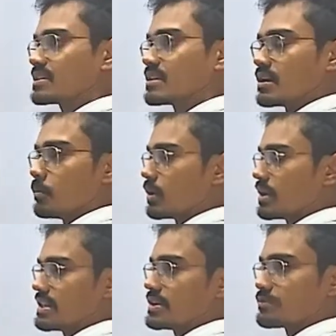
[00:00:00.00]
polythene,
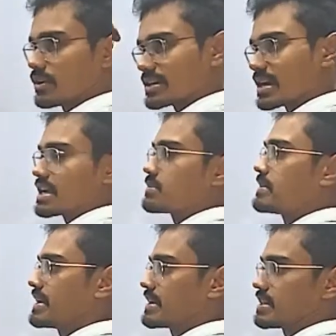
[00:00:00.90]
for any ductile
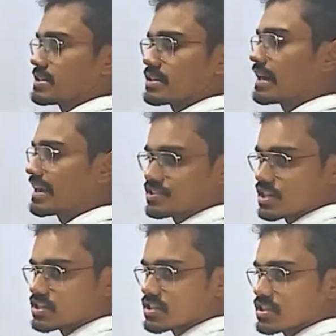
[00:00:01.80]
material like such,
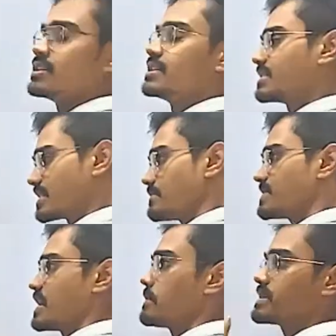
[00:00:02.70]
the same shape
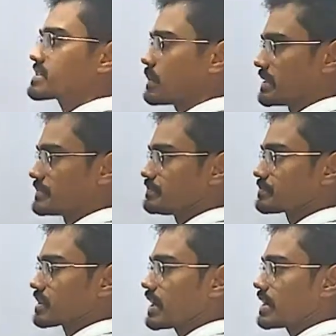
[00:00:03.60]
is coming, right?